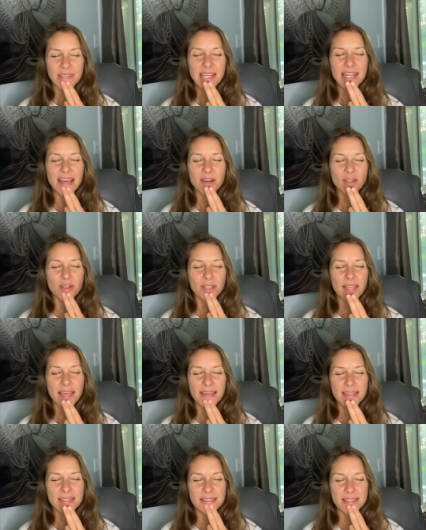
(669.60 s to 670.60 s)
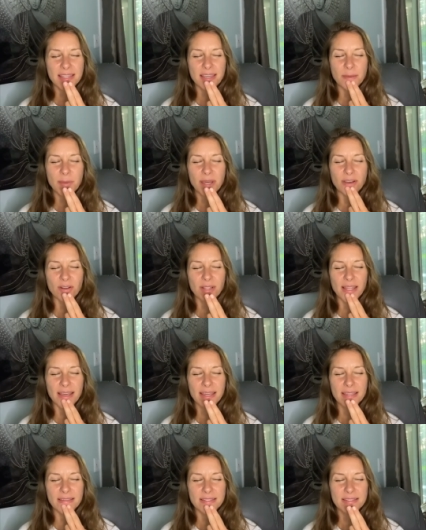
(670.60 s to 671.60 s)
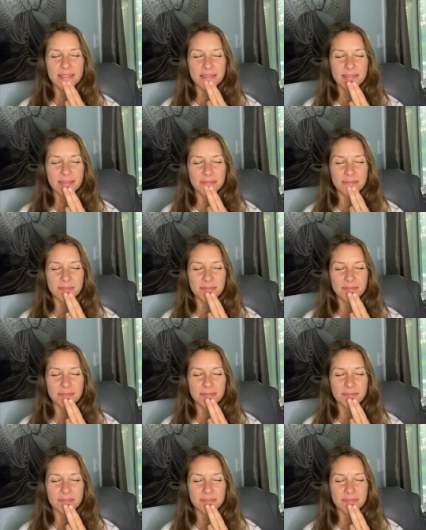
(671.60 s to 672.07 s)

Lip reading: And now your legs. Think about your legs.